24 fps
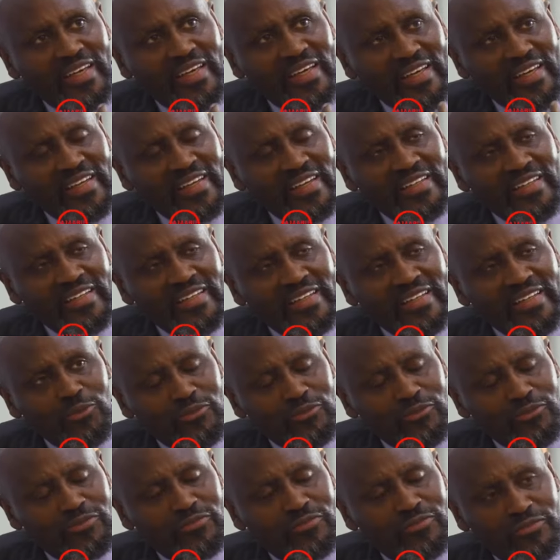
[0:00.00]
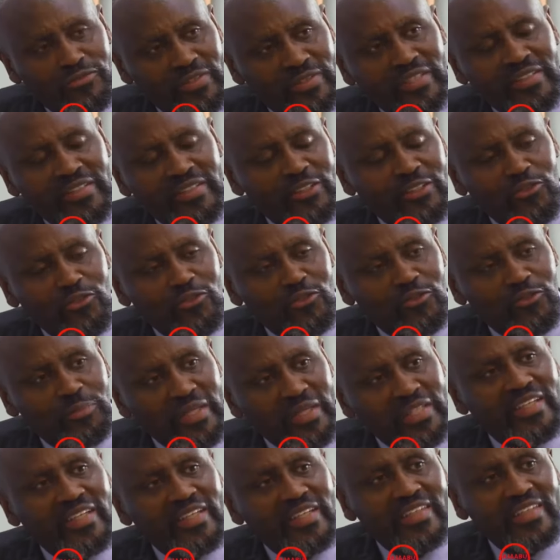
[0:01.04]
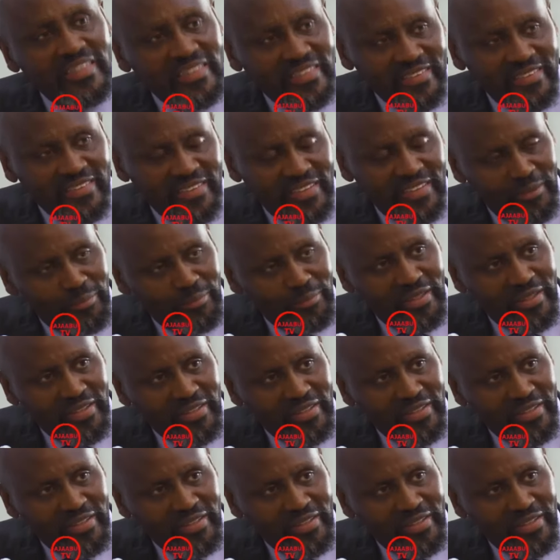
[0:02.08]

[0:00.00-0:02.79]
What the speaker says: that you feel that you've made the greatest impact?